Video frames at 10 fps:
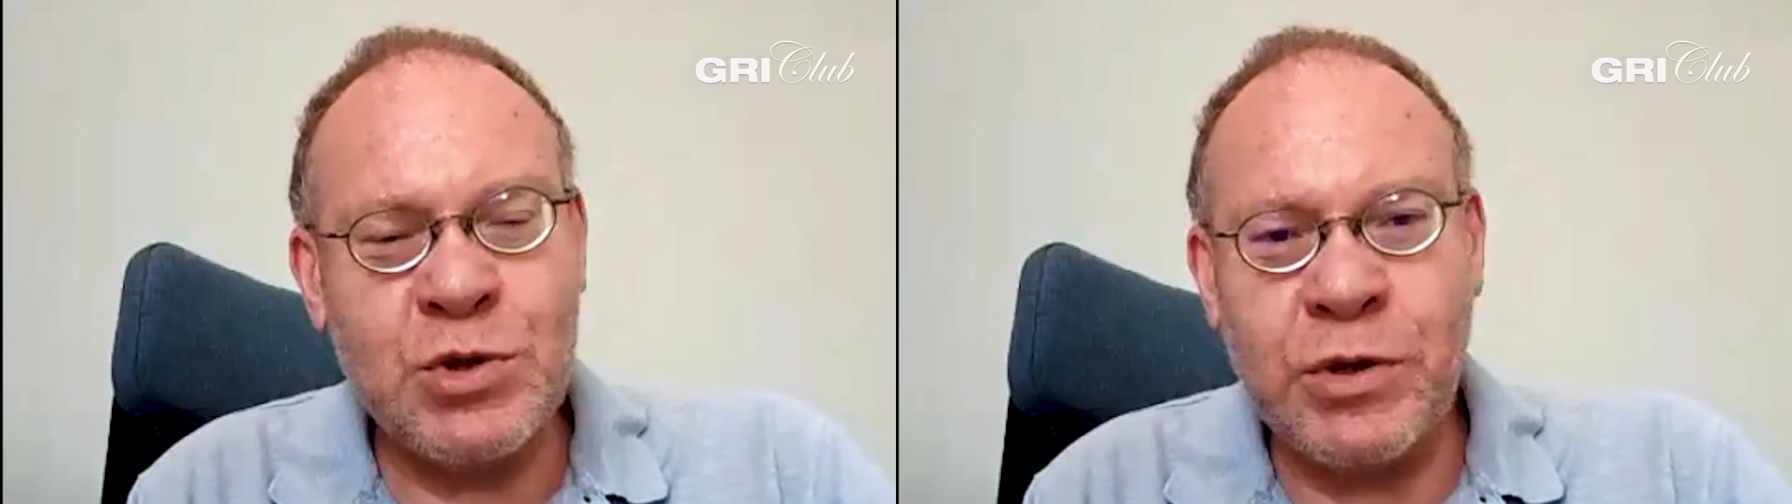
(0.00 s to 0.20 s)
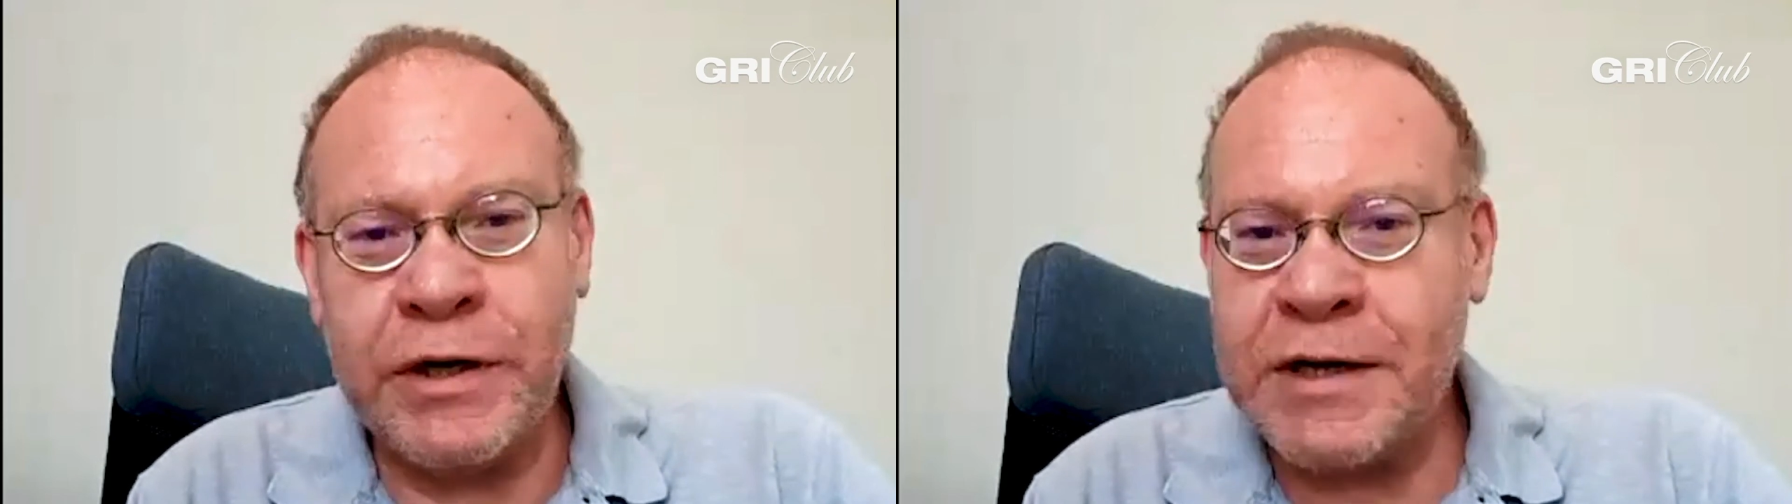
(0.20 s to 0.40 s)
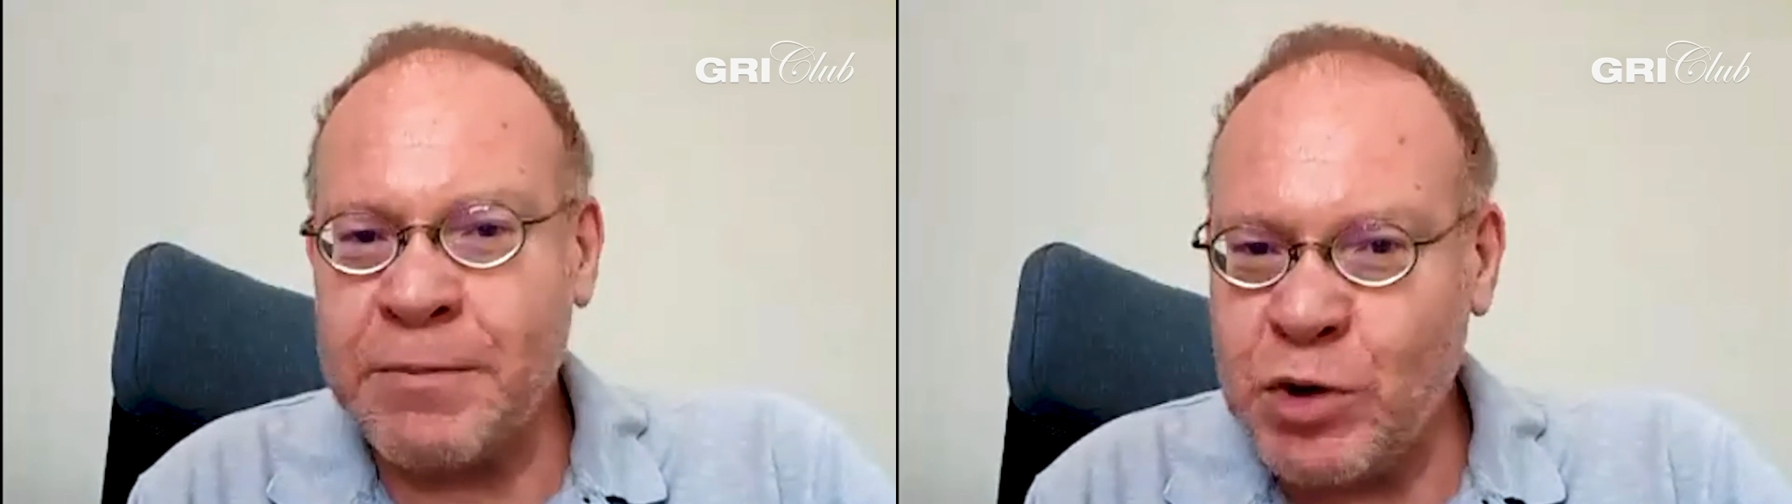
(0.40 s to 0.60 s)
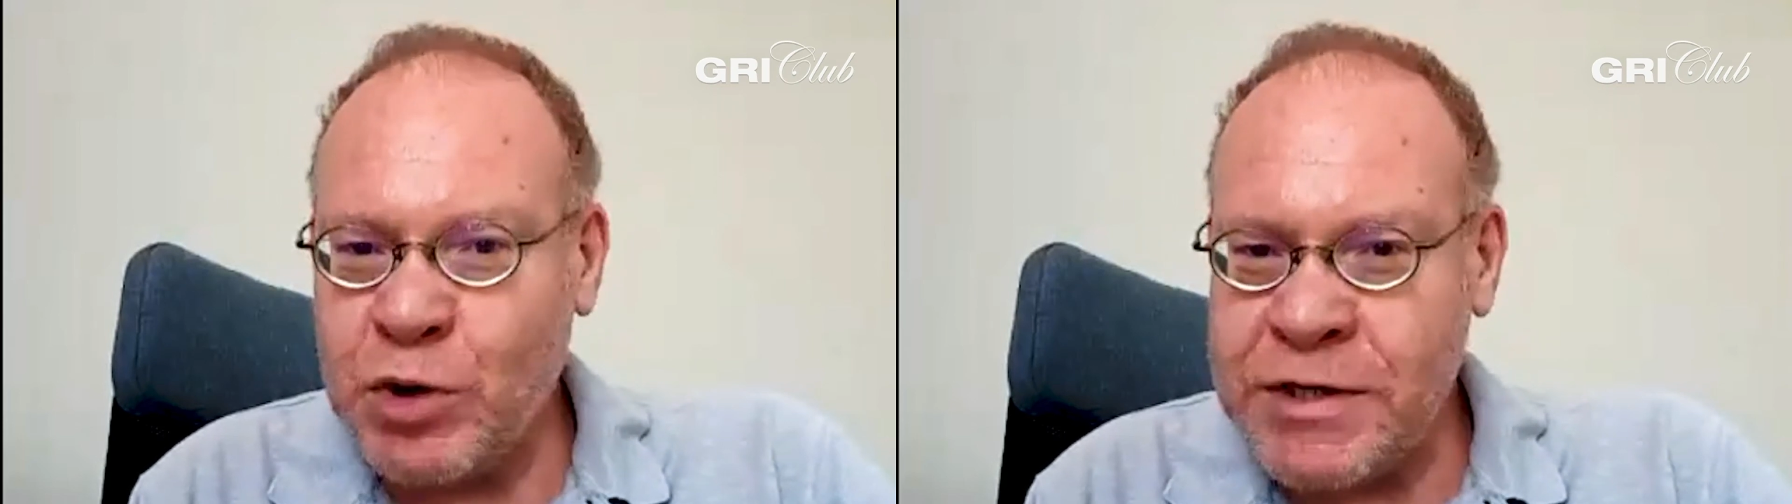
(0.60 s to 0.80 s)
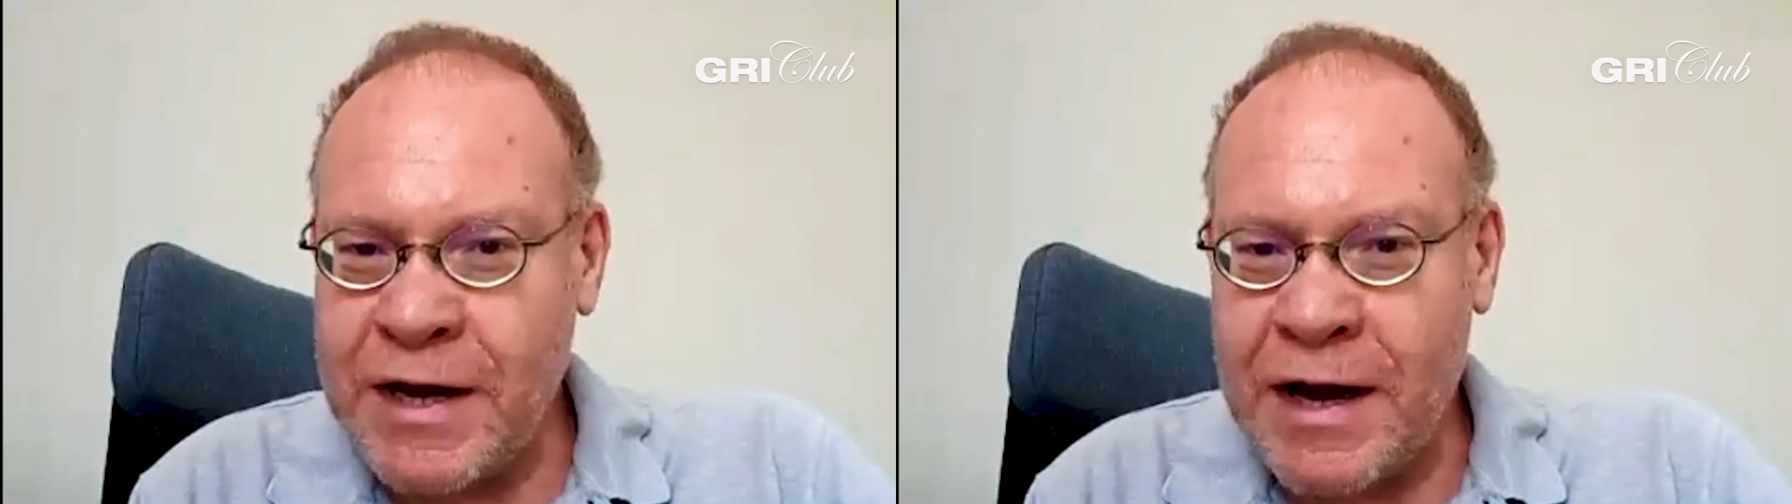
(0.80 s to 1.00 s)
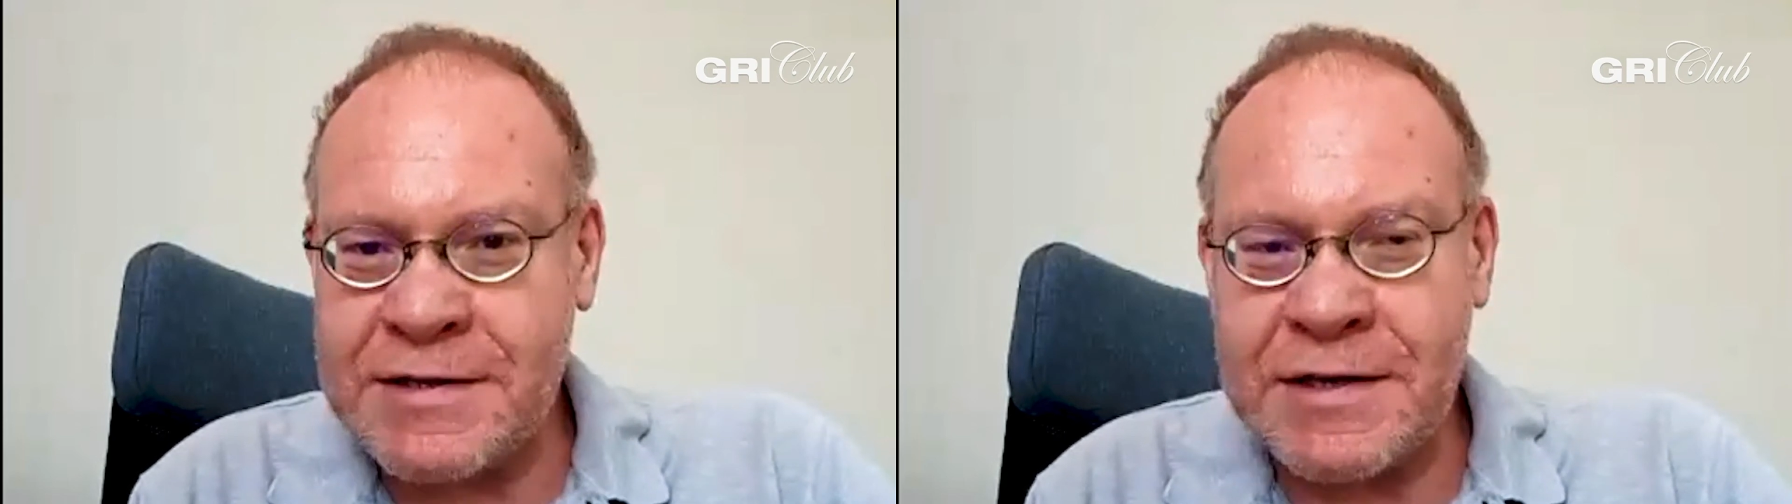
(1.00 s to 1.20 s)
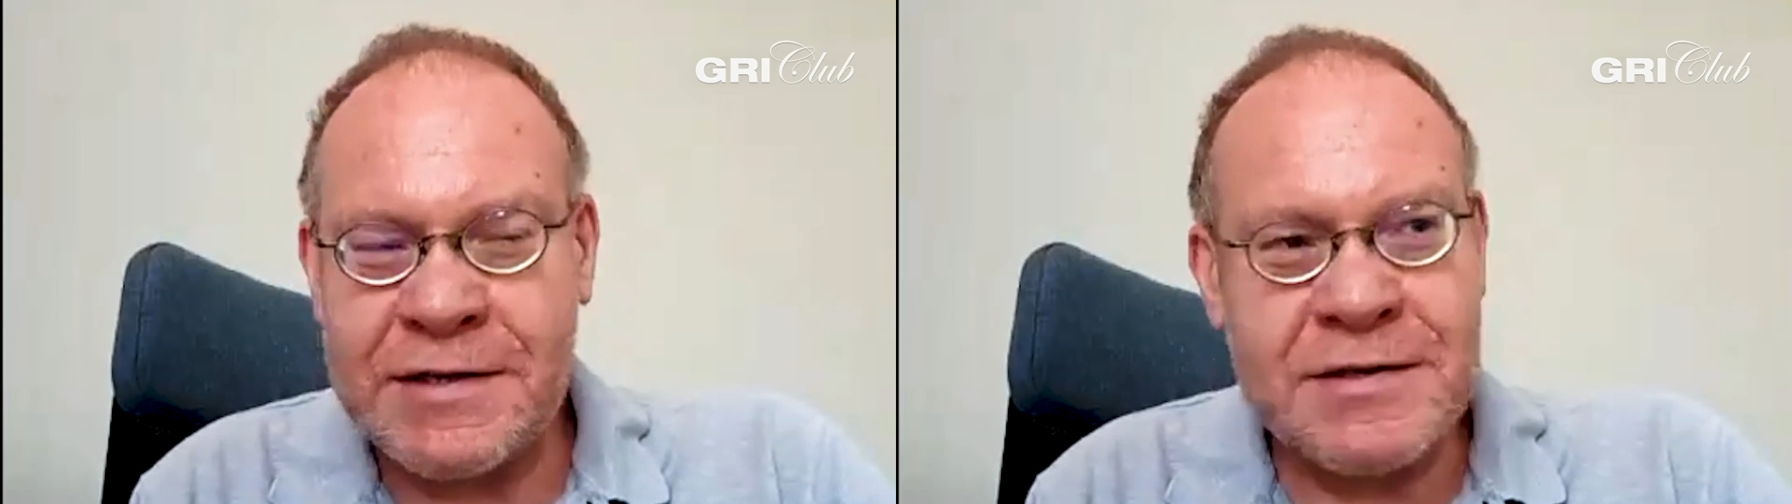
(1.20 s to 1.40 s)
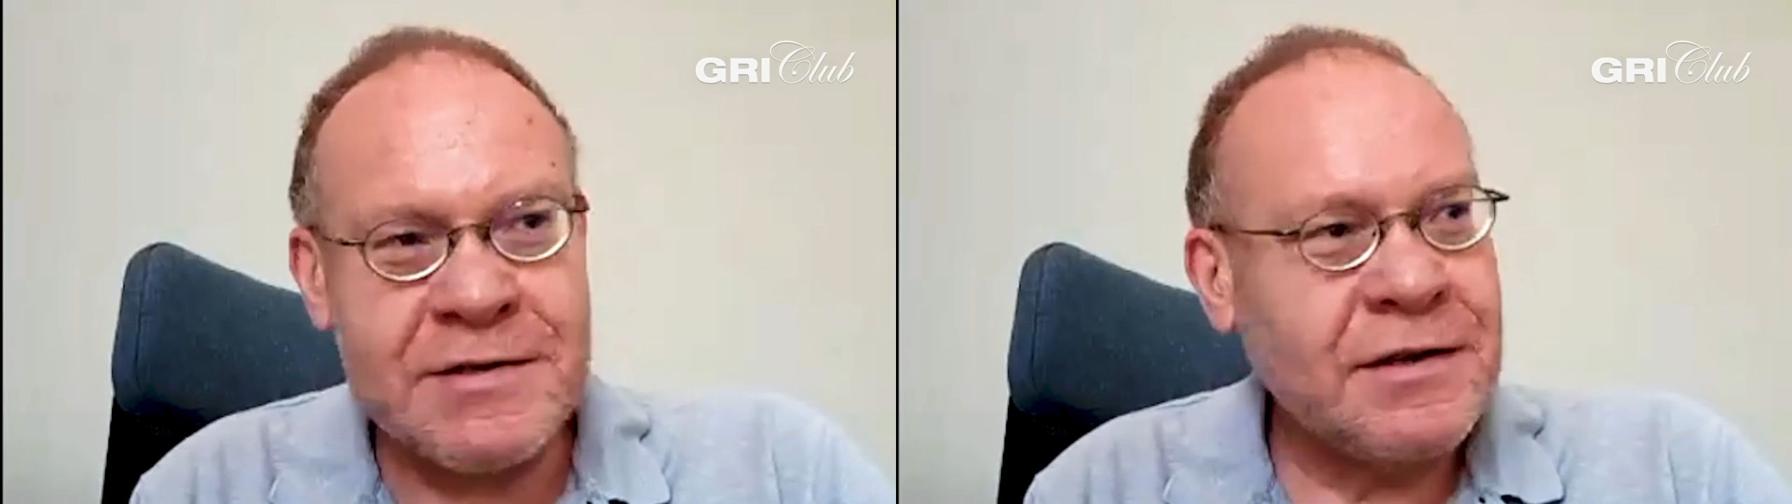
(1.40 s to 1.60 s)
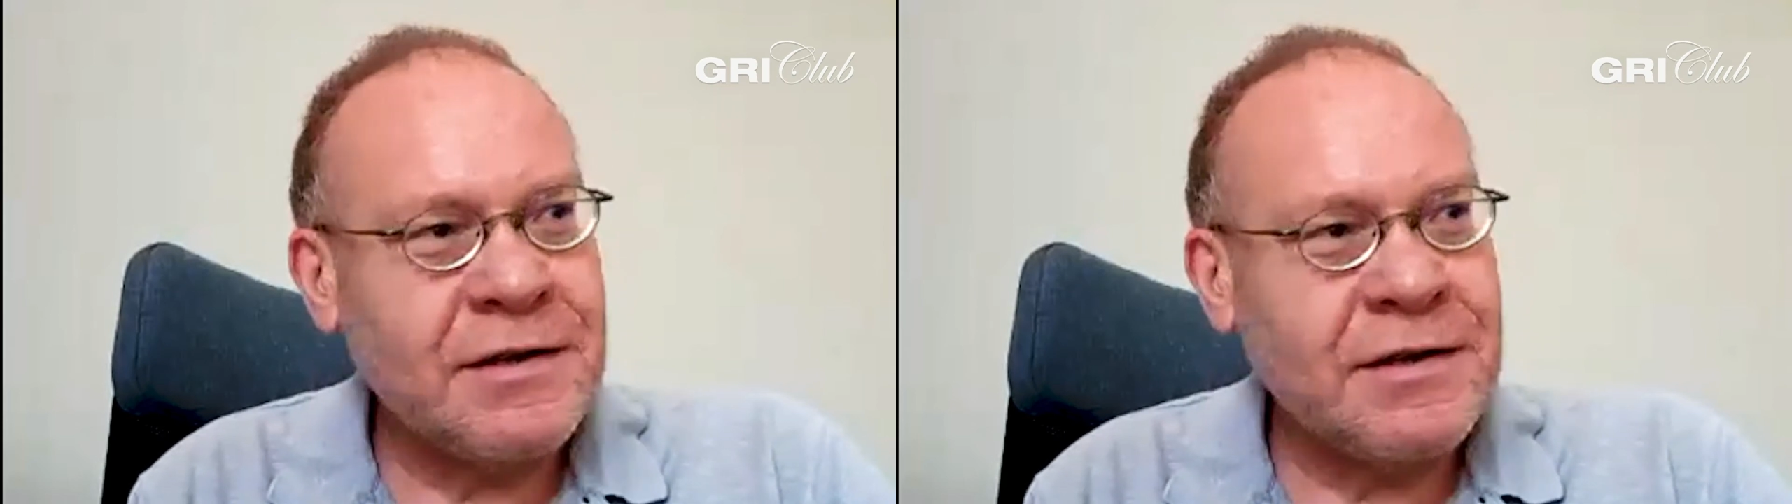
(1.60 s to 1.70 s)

to income producing assets